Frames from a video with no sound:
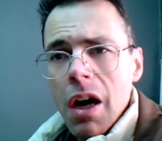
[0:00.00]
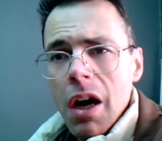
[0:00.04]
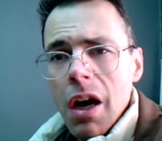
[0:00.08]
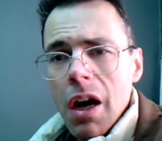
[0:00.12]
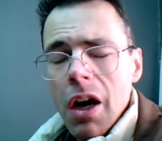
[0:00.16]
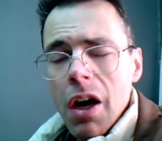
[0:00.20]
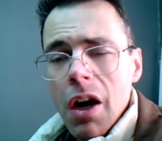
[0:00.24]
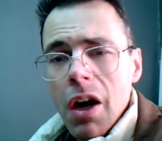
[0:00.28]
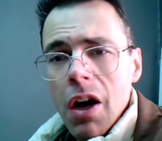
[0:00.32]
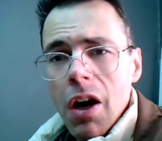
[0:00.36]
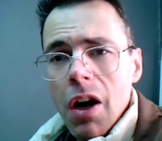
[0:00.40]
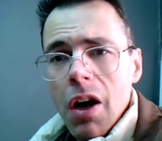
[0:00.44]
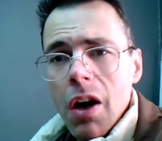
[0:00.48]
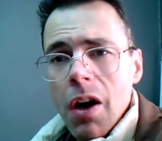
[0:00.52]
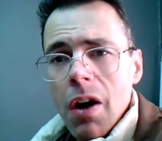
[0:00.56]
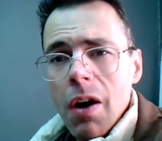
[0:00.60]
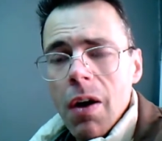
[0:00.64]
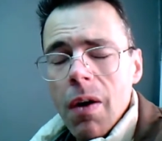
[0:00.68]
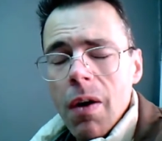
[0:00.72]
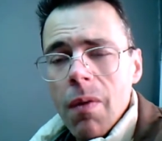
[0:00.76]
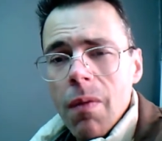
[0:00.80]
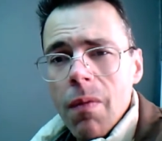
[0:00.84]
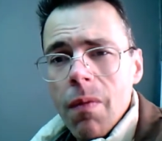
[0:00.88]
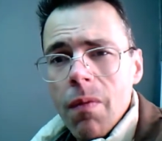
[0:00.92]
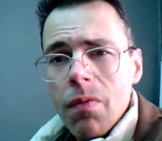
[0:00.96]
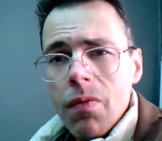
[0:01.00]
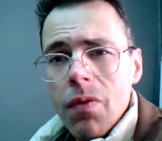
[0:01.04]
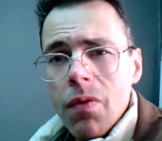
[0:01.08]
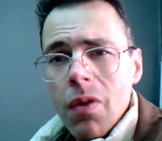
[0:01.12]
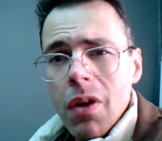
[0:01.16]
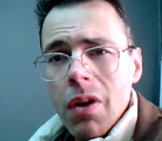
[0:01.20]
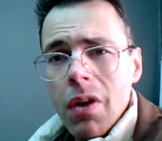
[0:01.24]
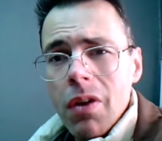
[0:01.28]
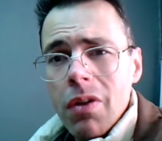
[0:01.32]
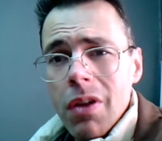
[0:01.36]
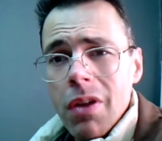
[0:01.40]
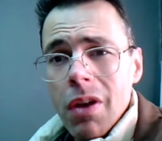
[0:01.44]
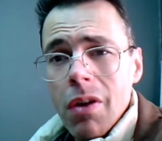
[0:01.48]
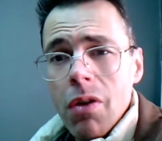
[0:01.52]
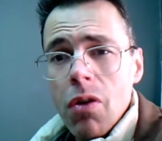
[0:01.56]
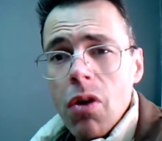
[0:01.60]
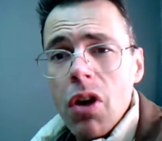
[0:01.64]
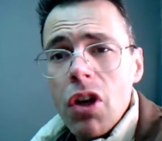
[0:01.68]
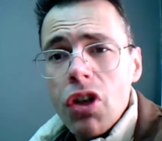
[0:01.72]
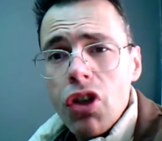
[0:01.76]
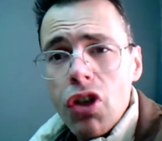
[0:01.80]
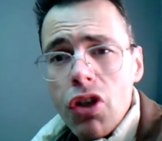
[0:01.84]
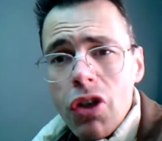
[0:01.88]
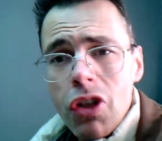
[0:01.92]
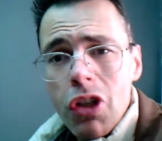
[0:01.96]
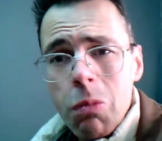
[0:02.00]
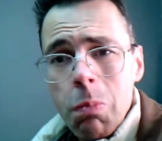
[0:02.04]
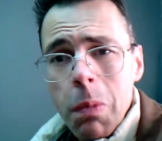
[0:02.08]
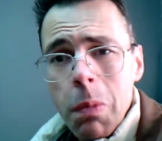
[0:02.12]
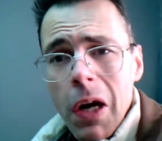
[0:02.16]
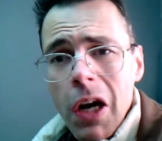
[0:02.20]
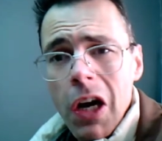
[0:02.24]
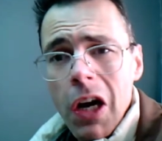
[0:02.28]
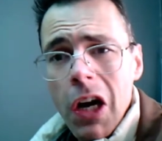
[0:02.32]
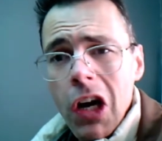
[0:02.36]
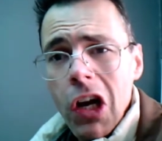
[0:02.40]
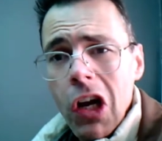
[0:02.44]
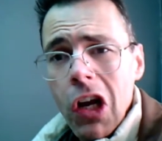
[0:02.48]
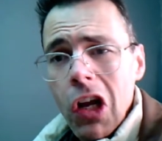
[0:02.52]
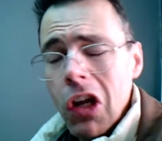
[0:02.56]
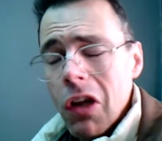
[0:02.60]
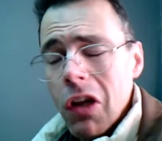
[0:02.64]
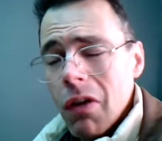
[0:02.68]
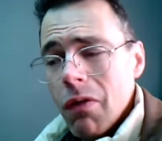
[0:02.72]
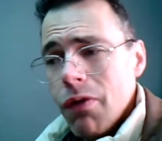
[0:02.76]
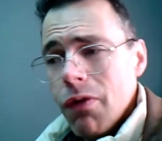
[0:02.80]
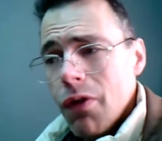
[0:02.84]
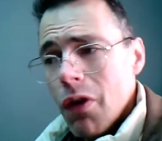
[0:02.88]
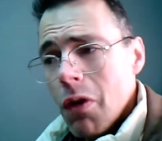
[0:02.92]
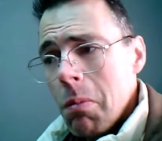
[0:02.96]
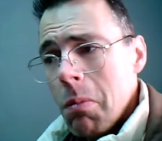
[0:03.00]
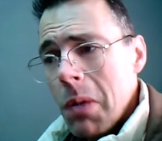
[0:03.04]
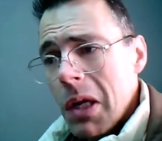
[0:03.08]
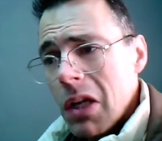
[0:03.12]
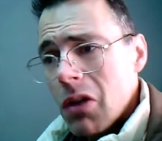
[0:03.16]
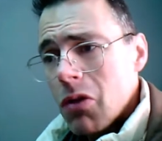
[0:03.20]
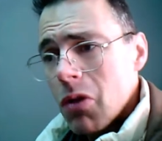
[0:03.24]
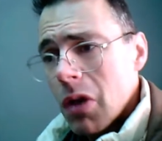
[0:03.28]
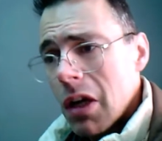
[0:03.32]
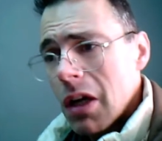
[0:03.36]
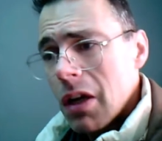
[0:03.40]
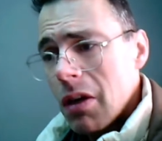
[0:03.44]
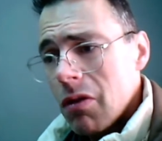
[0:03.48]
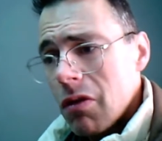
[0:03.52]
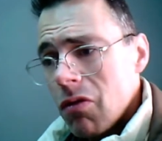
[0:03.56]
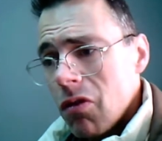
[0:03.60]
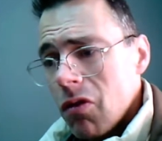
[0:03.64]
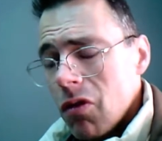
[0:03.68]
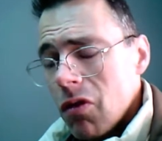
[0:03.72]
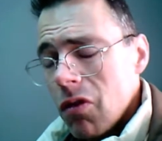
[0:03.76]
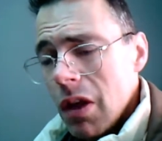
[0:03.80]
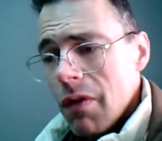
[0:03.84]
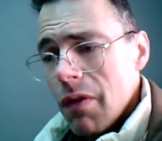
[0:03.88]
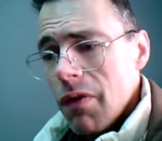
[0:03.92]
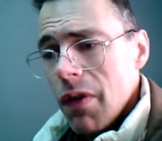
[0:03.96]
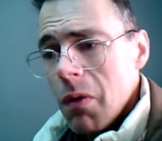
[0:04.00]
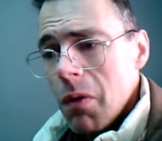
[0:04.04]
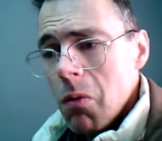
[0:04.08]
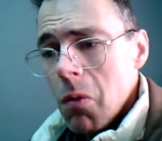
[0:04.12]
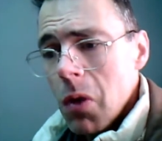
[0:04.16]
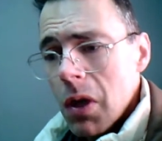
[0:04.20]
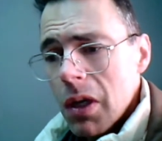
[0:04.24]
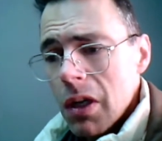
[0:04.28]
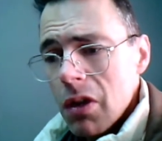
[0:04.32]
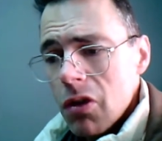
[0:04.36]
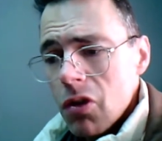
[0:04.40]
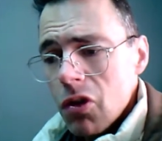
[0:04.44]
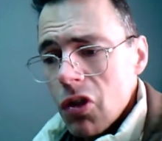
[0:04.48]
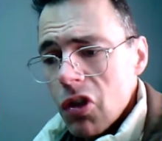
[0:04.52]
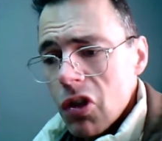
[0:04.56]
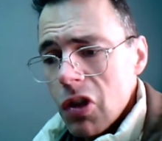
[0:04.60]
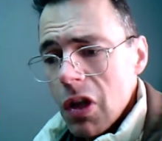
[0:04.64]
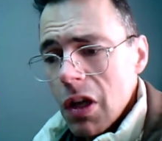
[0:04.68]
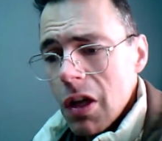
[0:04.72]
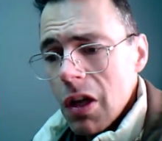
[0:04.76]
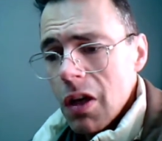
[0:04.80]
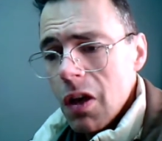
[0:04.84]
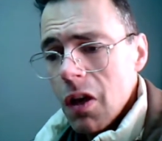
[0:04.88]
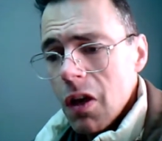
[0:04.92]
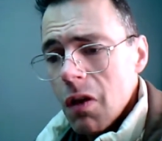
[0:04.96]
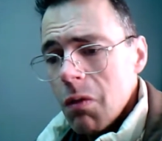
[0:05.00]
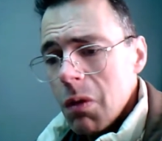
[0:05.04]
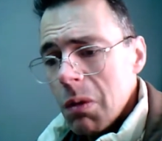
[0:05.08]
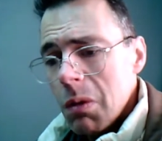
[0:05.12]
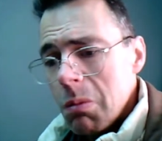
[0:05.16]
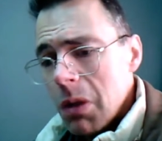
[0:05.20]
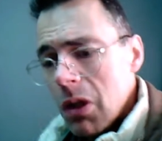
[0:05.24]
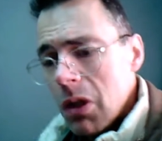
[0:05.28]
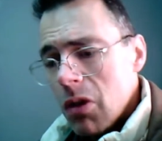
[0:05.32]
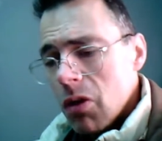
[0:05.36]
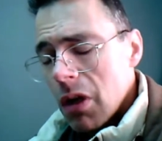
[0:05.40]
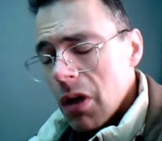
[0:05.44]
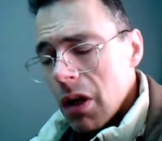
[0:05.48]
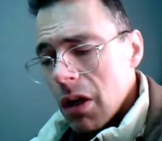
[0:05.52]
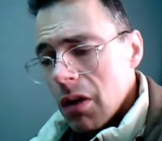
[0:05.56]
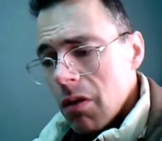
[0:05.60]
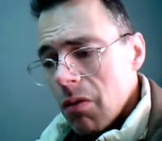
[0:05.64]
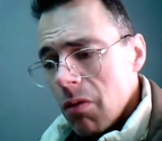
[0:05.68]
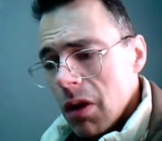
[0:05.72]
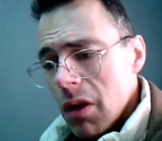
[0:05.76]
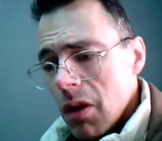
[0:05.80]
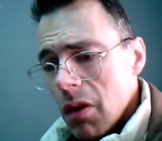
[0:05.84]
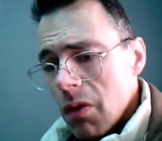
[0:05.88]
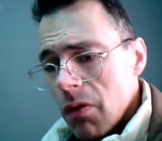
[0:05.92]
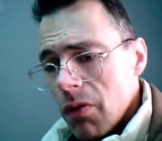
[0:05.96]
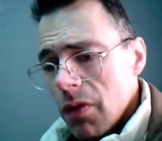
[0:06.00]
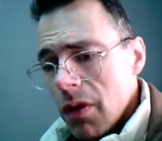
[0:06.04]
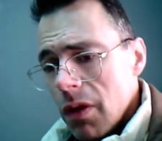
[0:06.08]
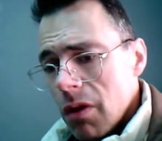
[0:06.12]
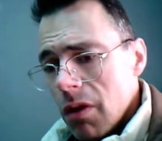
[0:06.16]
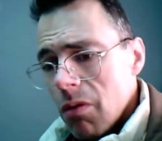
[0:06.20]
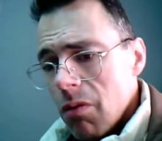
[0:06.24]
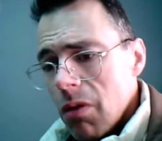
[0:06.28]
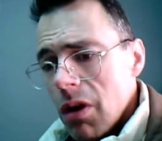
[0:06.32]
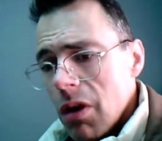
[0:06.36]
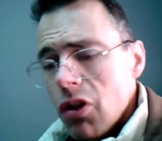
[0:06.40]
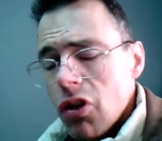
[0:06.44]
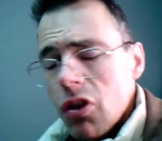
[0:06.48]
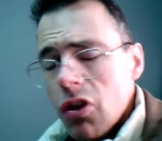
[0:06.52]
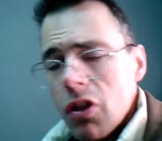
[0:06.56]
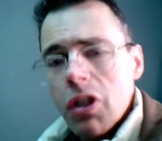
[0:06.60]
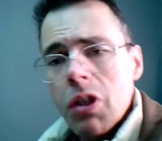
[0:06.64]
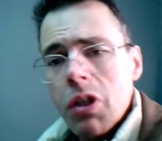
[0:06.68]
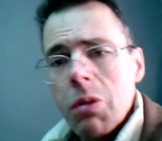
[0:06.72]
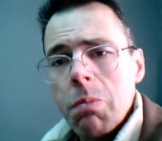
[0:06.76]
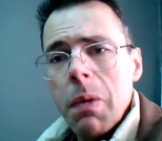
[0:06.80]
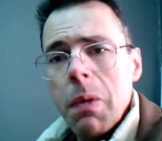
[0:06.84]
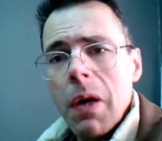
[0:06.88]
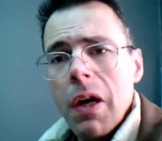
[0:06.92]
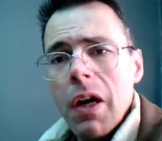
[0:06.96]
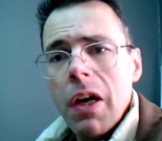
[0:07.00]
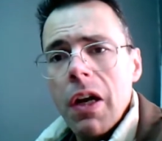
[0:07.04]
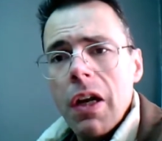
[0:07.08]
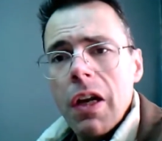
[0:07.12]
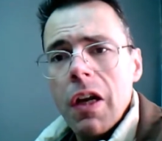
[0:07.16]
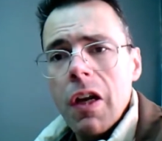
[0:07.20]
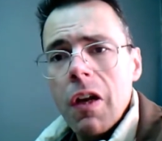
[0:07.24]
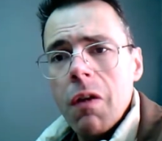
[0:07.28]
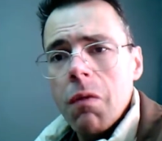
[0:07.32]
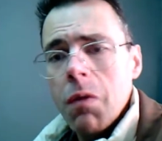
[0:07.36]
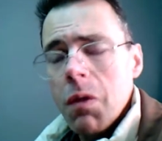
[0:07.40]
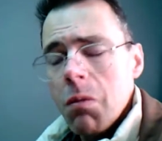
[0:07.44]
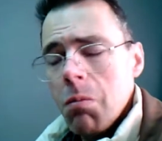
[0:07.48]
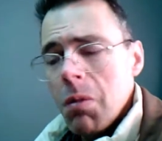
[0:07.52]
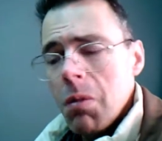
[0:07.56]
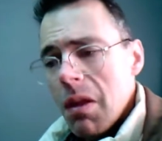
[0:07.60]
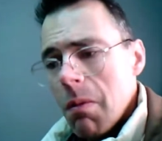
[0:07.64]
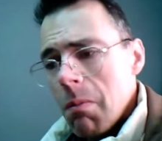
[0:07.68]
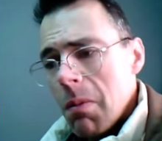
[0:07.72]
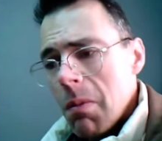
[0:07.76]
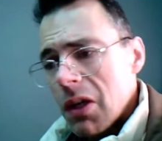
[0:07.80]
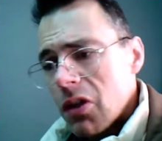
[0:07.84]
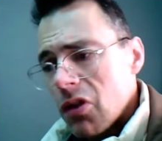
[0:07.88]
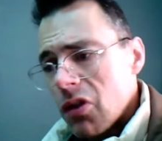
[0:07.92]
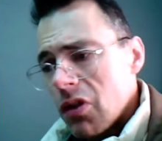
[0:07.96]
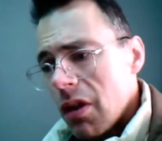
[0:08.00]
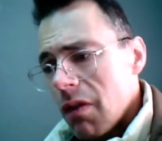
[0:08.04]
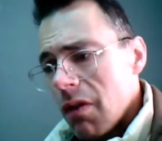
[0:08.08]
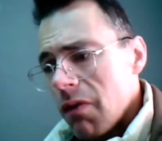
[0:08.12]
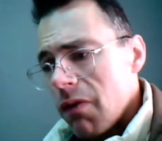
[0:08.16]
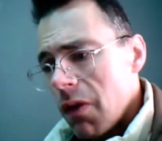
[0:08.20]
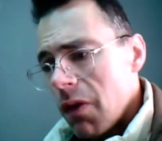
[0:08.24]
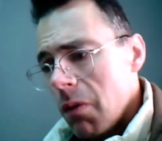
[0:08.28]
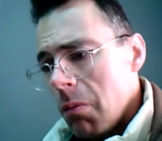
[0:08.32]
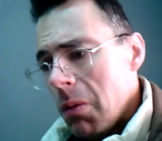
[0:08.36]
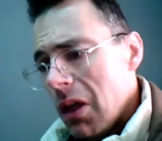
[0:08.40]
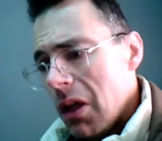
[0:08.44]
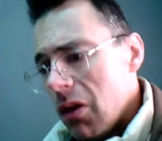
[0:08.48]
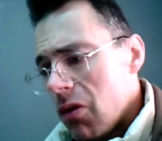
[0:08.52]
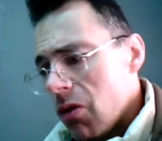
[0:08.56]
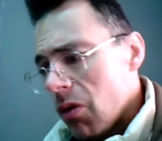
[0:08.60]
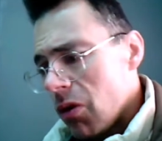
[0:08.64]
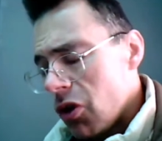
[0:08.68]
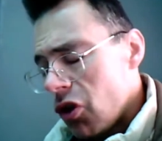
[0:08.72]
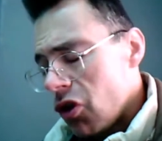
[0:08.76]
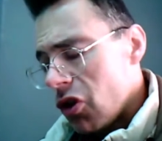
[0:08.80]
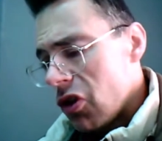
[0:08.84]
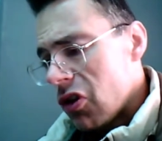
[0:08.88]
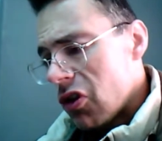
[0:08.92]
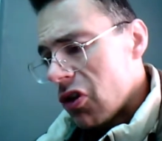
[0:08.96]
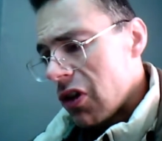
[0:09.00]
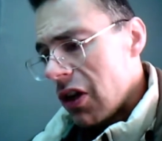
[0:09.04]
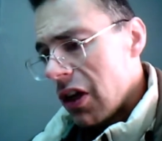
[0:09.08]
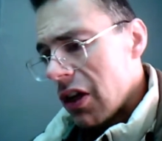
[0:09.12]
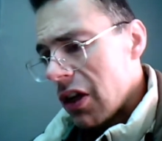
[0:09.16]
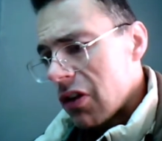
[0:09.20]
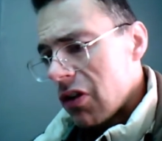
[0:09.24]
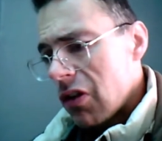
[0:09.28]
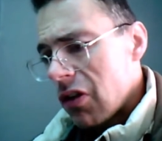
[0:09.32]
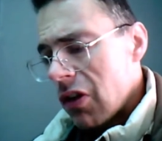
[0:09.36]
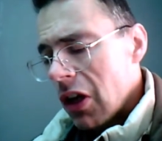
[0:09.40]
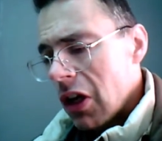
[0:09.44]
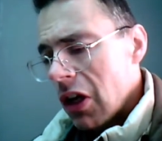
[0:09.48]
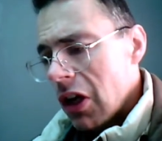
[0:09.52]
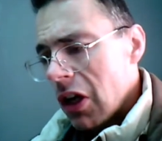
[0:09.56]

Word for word: uh, the Russian spy for me to get, if I wanted to stay here, would be to get rid of the Russian spy, and it would be the best thing for me to just get,